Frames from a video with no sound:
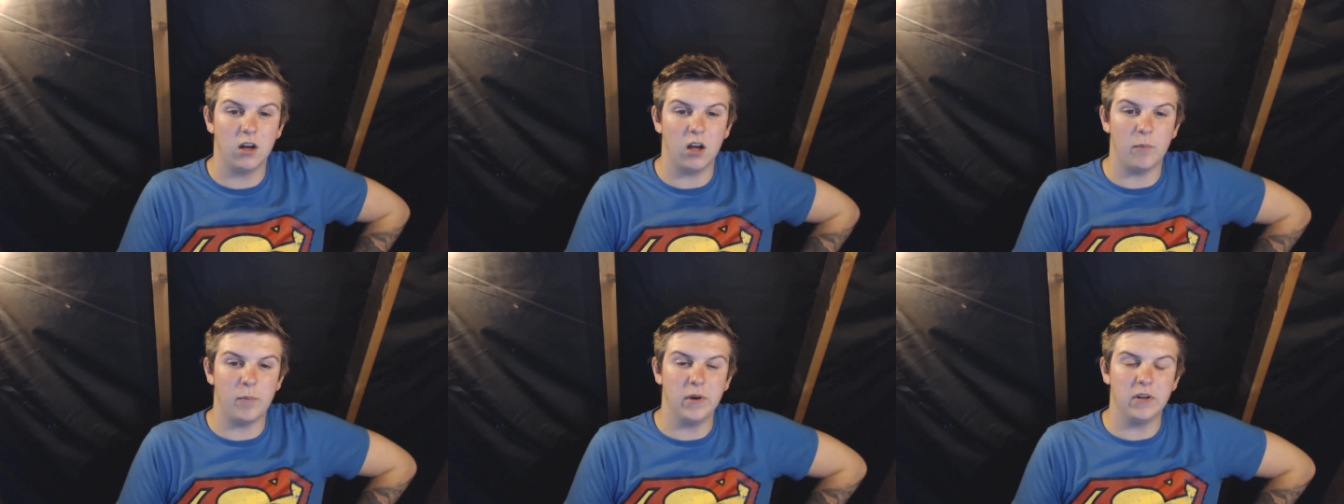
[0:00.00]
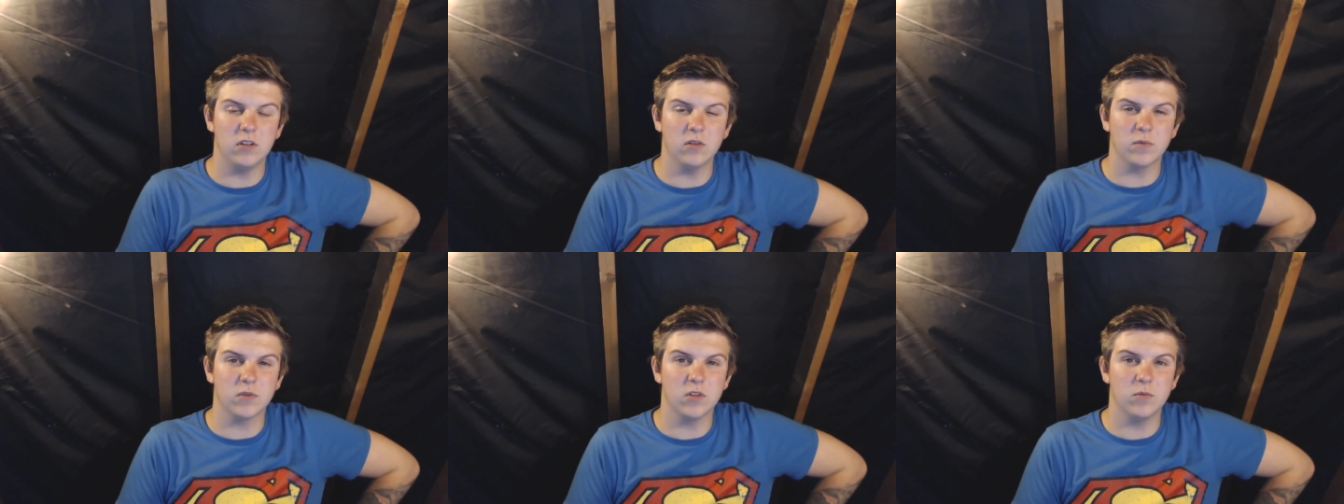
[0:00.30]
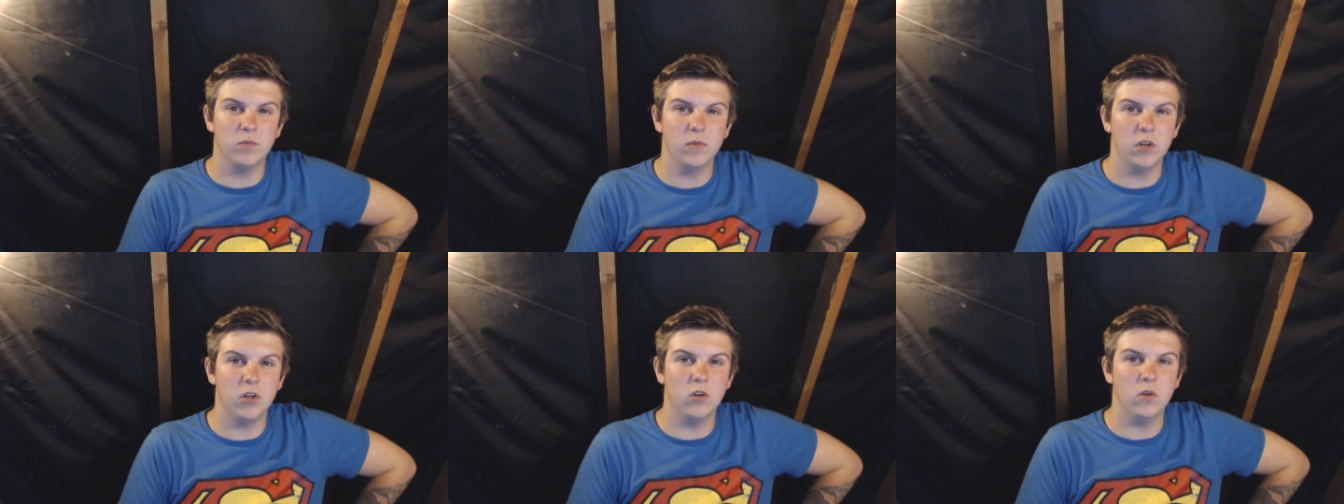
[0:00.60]
I picked up
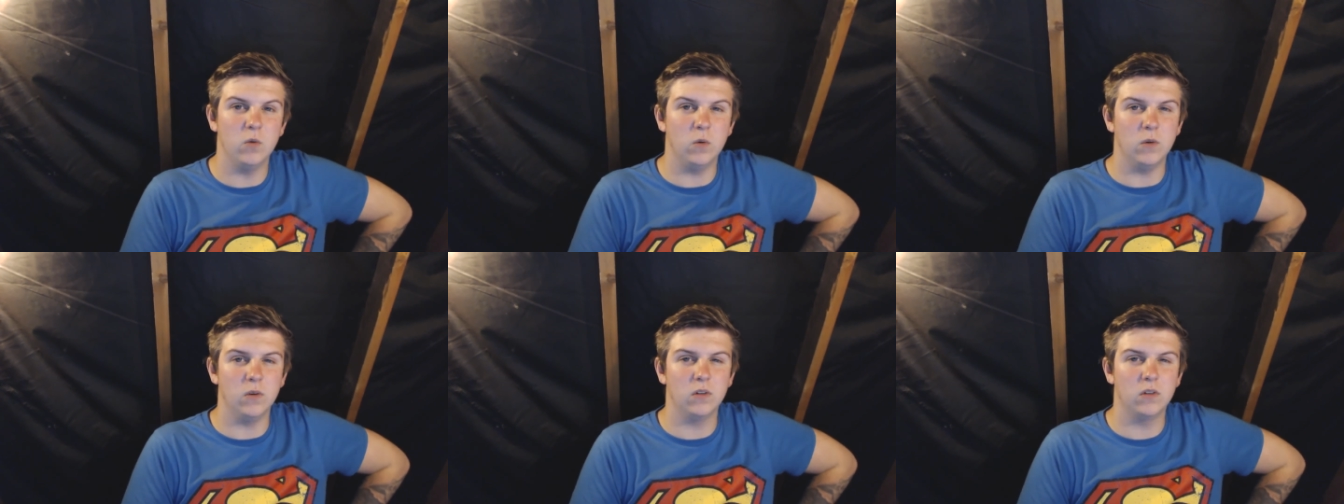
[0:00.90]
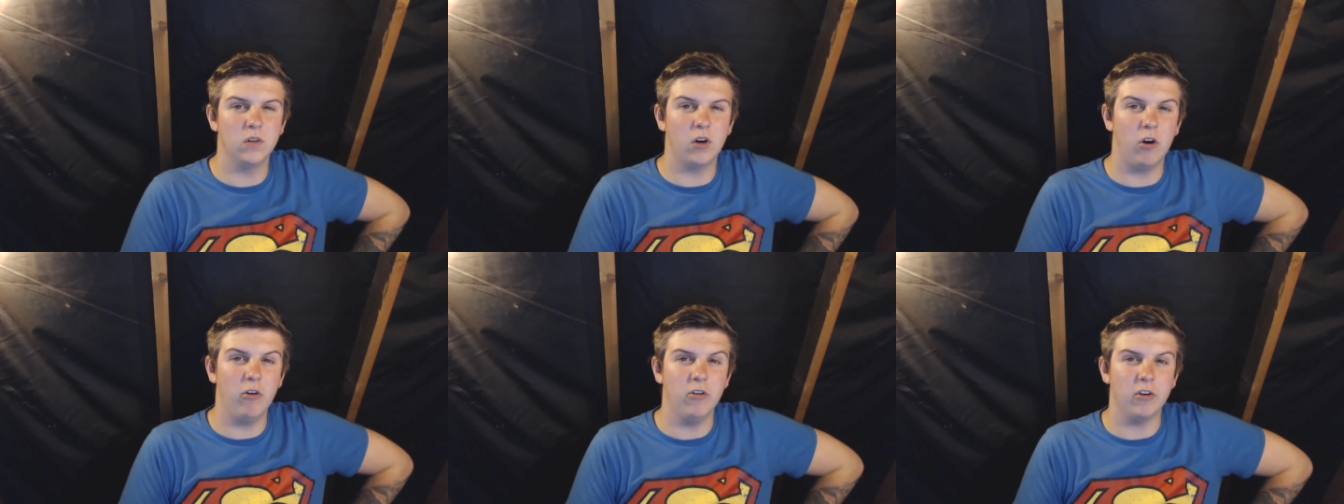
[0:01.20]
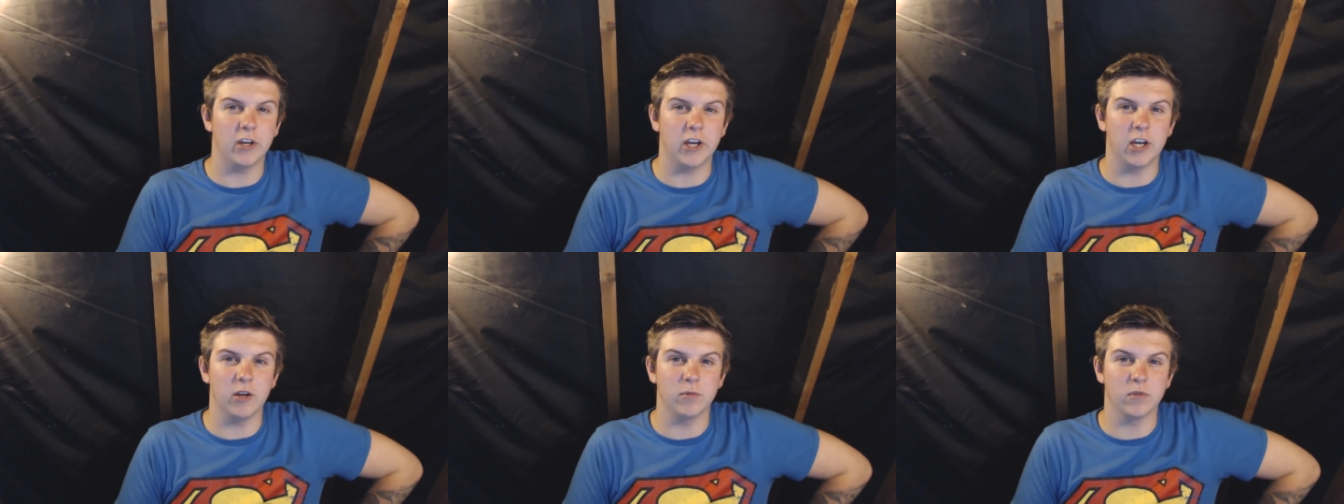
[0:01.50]
some new
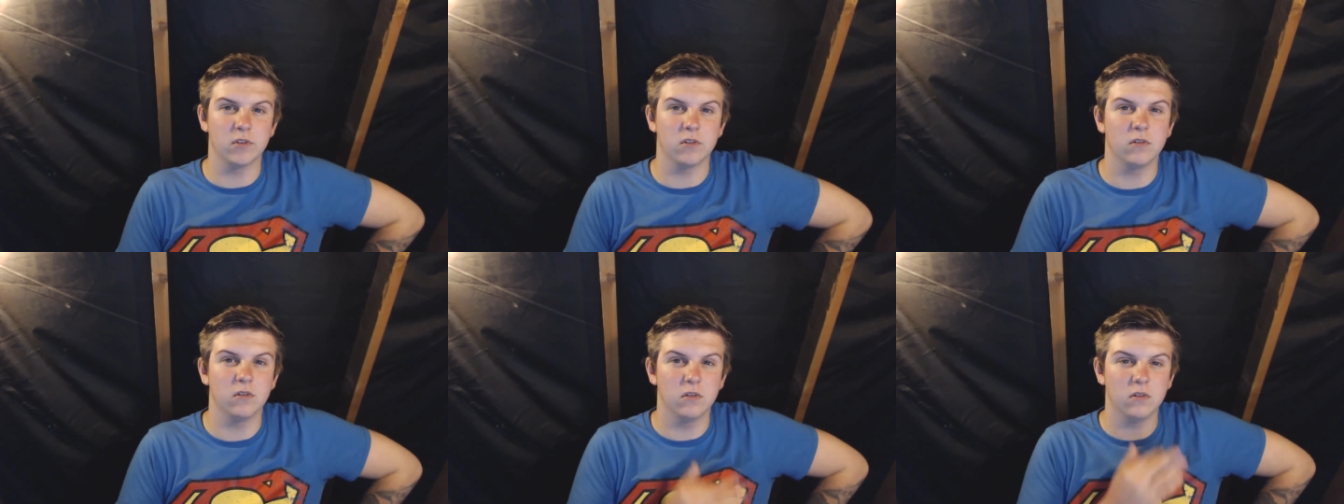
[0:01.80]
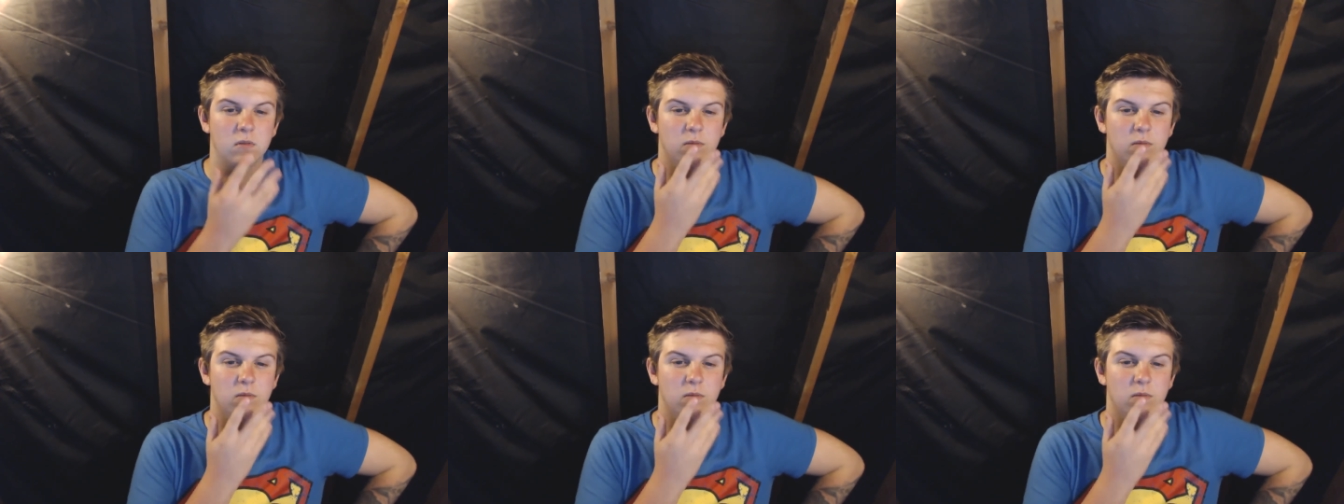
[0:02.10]
horror games.